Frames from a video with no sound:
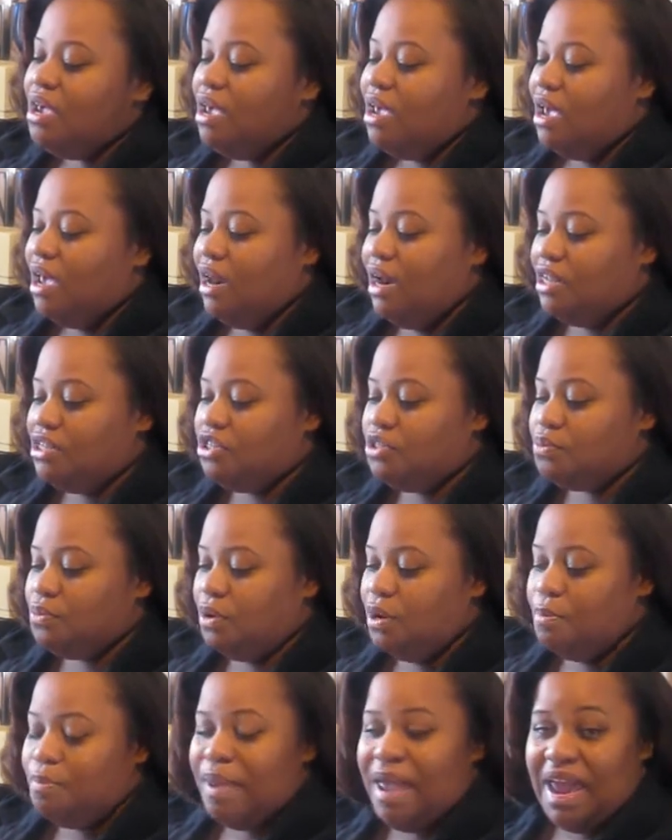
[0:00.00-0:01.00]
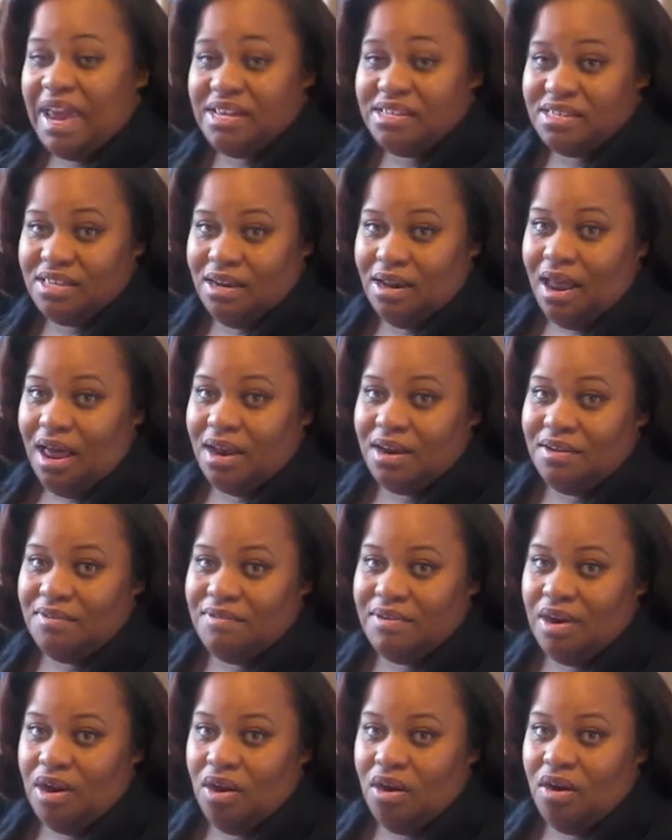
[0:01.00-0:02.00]
and I just want to pass a lot of
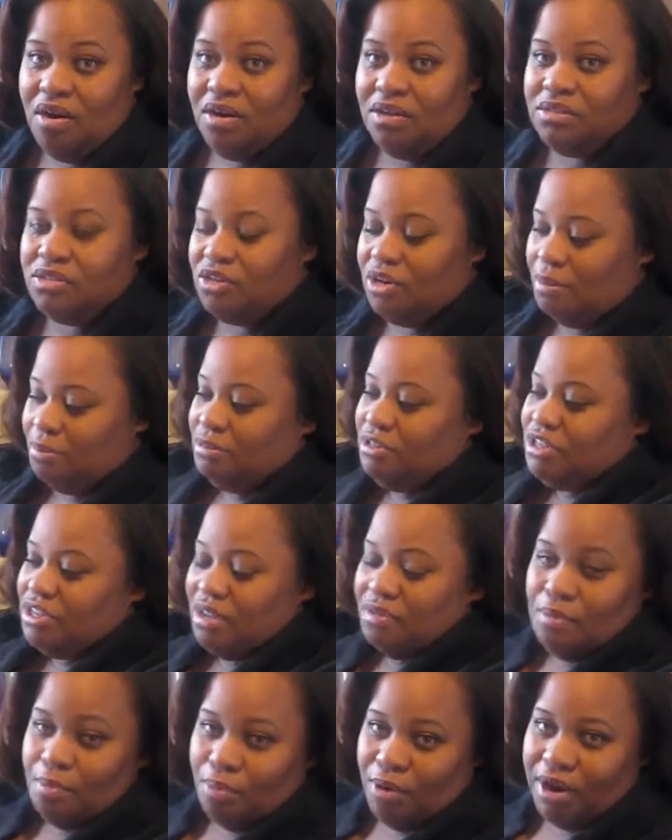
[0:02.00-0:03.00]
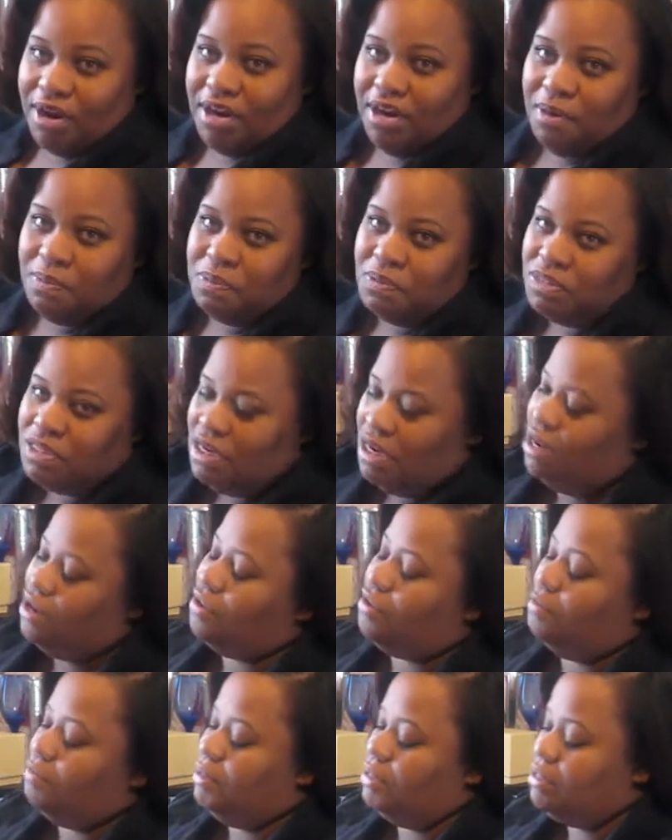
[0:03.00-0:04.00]
it on. So I'm just have to break it up into
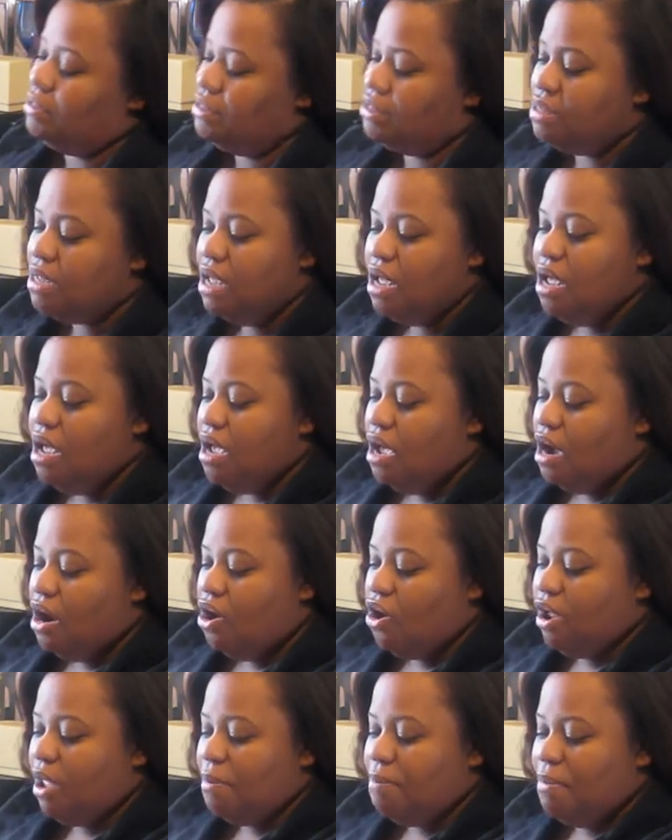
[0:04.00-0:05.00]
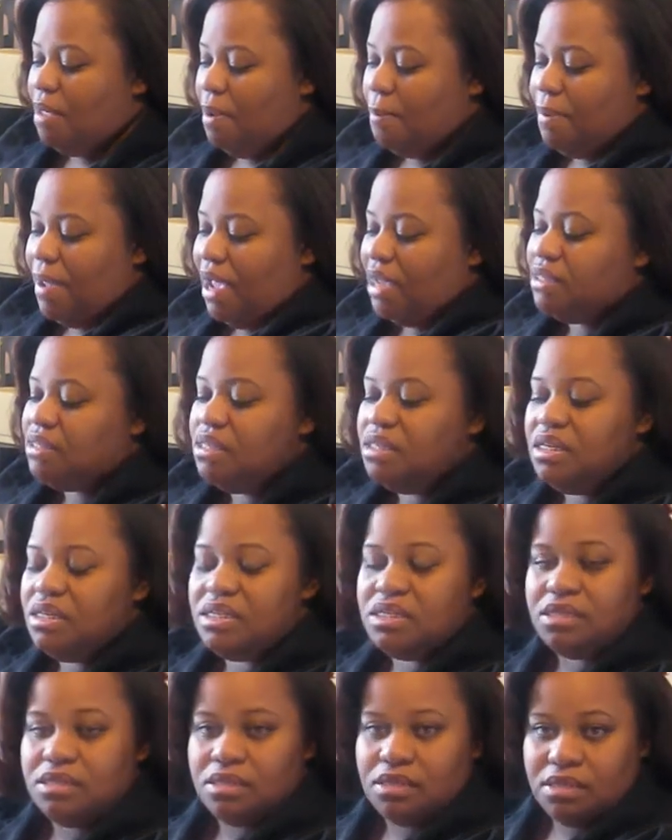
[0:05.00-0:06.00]
increments. Okay, now back to
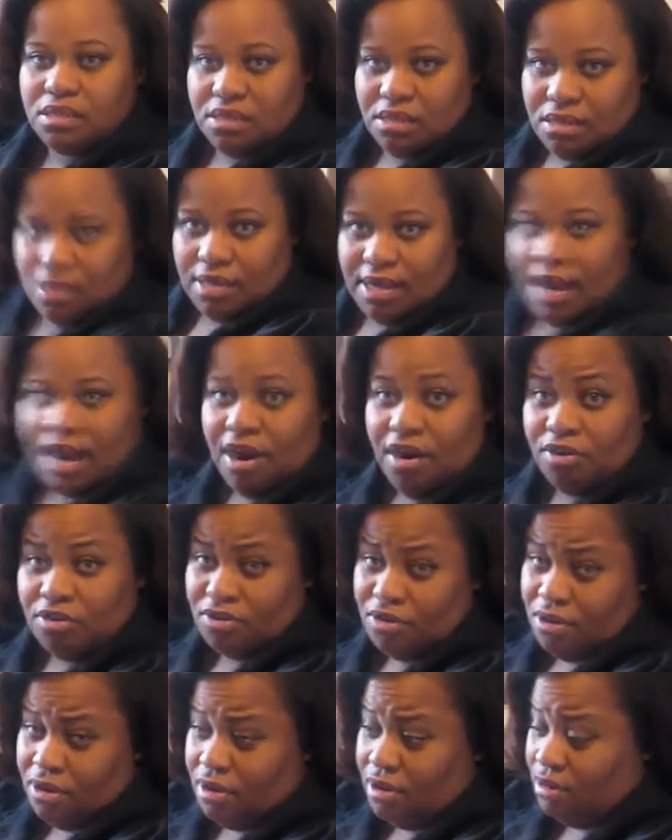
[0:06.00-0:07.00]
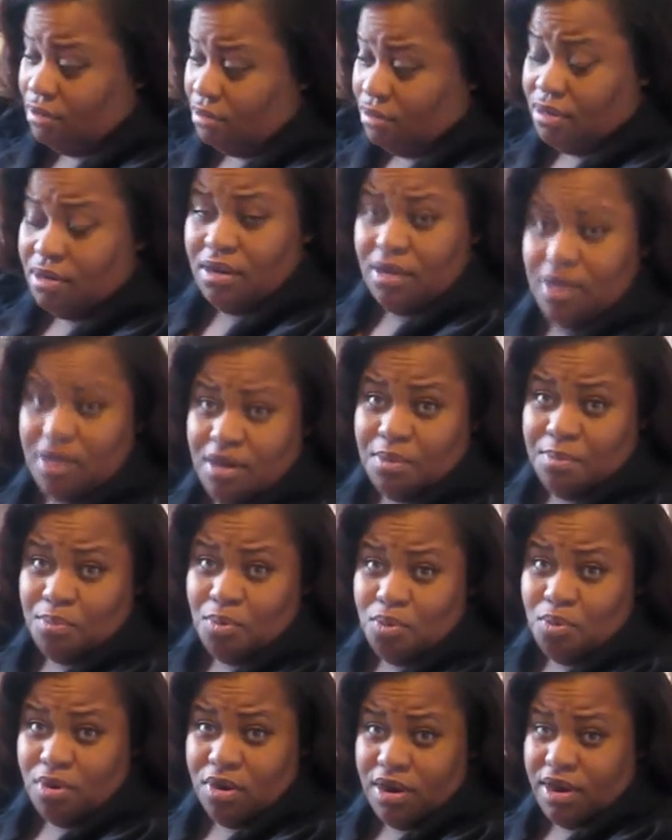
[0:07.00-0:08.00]
this character cutting
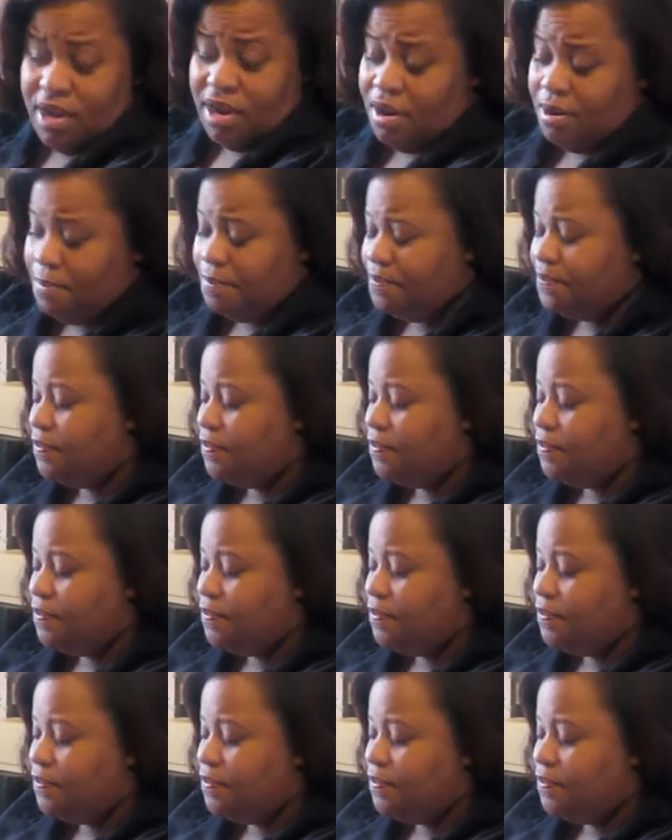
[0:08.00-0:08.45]
board here.